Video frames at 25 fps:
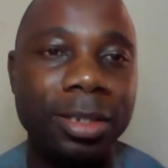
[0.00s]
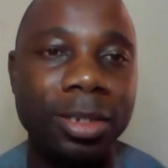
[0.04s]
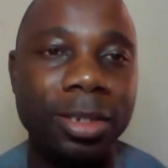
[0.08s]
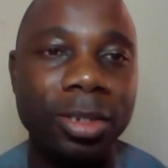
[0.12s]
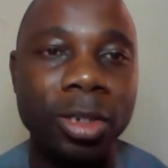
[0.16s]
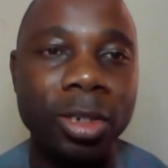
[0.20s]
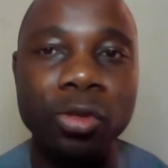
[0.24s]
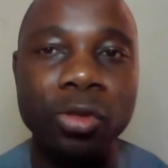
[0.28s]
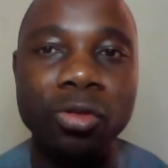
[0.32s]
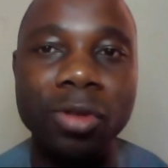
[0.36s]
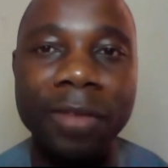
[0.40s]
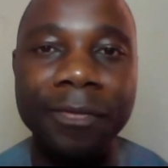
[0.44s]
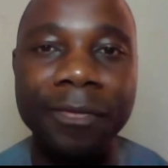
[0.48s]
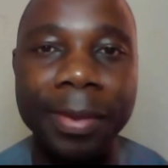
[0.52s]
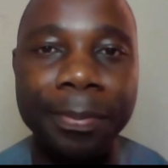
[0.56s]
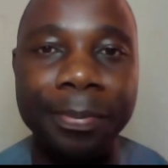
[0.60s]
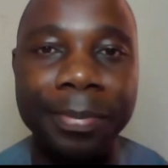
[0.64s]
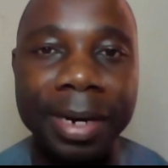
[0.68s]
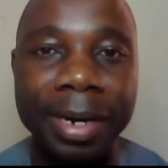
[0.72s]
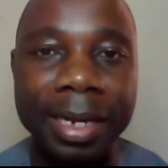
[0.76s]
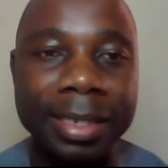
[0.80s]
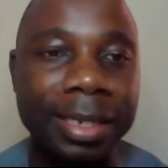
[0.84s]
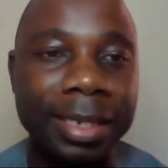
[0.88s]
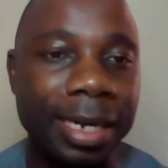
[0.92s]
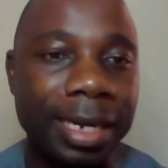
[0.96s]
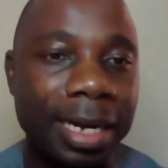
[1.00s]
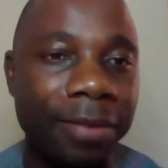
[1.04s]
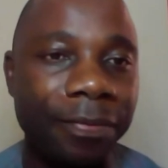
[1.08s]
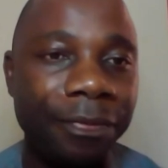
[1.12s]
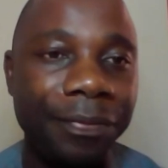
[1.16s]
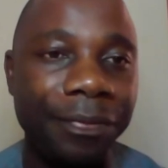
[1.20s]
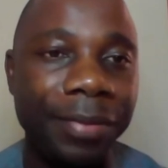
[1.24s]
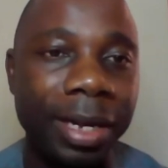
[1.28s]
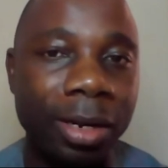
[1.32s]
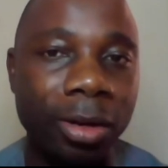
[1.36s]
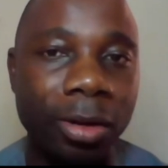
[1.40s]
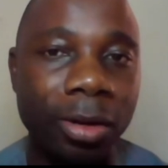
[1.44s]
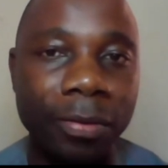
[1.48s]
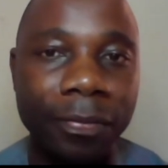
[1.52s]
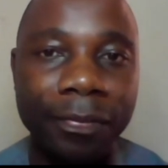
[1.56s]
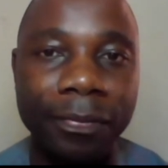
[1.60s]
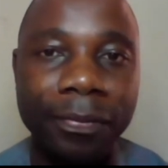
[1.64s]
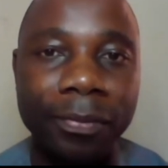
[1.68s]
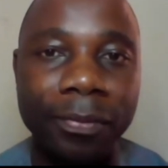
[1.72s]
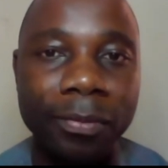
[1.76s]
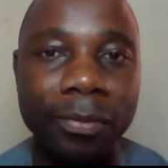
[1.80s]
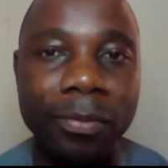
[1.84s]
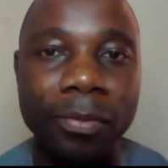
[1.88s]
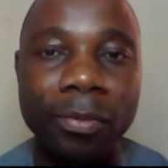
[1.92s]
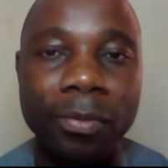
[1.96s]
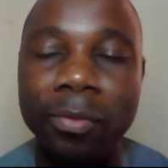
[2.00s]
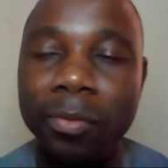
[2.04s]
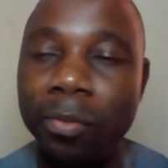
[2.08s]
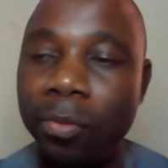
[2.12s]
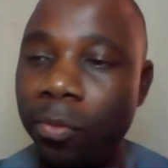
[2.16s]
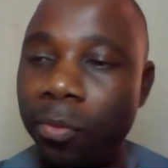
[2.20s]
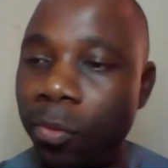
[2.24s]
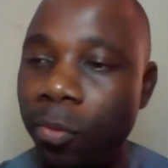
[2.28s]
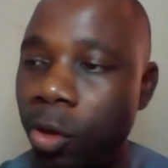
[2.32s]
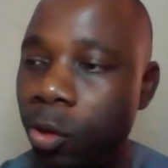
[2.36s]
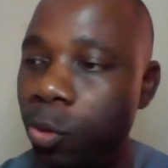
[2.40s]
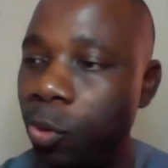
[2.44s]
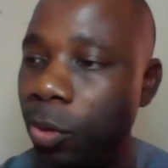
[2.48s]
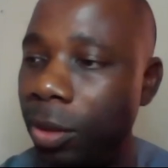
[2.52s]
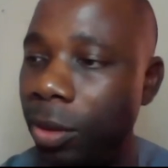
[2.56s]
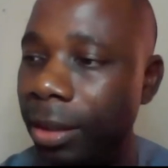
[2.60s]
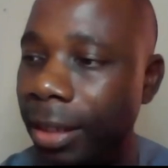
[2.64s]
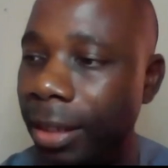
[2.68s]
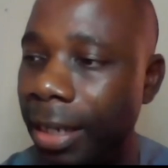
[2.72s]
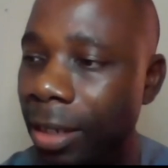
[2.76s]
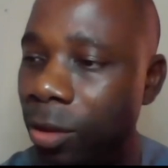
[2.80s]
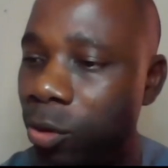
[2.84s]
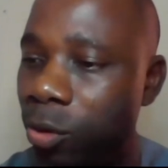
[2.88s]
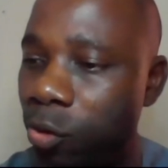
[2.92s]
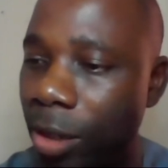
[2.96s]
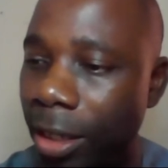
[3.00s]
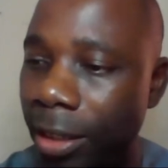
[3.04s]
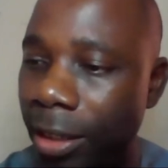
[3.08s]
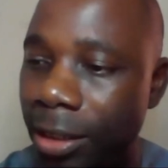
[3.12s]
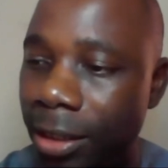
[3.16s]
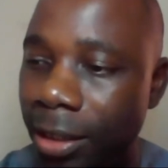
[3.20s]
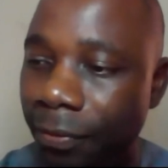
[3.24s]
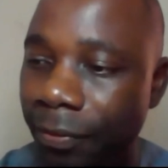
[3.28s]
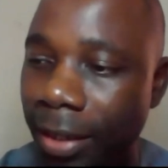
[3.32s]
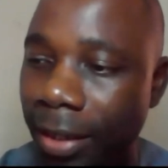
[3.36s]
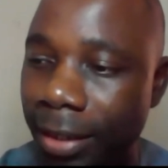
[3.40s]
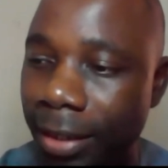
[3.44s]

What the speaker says: just to have a practical feel of what we intend to achieve